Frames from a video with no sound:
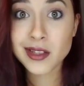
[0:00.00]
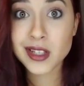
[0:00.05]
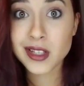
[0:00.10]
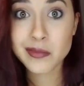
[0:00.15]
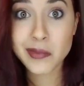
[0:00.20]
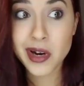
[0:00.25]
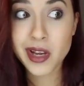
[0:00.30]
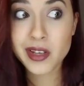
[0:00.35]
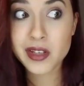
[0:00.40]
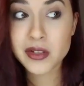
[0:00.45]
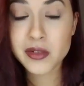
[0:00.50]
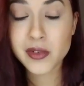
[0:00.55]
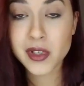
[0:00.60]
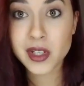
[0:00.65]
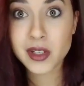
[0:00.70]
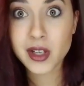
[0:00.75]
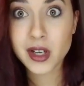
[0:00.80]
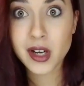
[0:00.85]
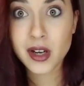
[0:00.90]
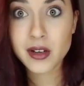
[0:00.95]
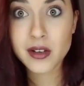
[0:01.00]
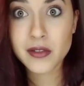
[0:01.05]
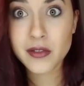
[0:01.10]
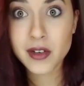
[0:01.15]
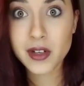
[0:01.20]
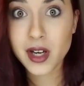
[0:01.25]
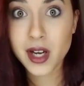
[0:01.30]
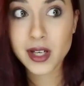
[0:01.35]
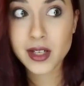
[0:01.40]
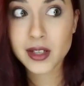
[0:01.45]
just buy this for, not,
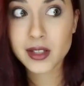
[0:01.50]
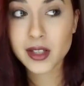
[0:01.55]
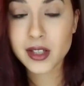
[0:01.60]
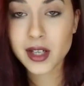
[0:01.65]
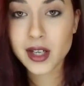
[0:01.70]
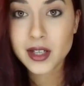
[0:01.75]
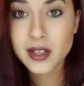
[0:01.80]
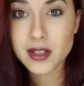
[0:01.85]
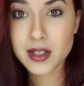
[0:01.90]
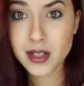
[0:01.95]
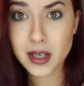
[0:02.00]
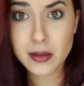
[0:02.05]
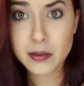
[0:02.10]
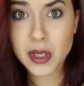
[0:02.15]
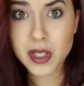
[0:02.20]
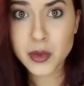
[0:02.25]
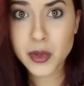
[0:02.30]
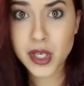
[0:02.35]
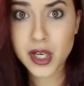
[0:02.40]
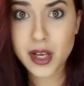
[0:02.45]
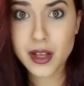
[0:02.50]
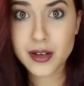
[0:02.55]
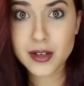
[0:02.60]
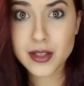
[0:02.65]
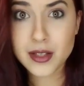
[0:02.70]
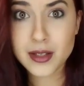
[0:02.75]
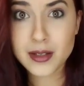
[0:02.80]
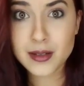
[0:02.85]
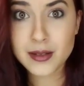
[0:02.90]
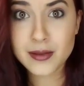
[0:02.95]
for nine ninety-nine and send me twenty
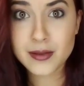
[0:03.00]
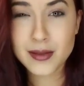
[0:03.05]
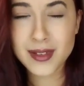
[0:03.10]
dollars.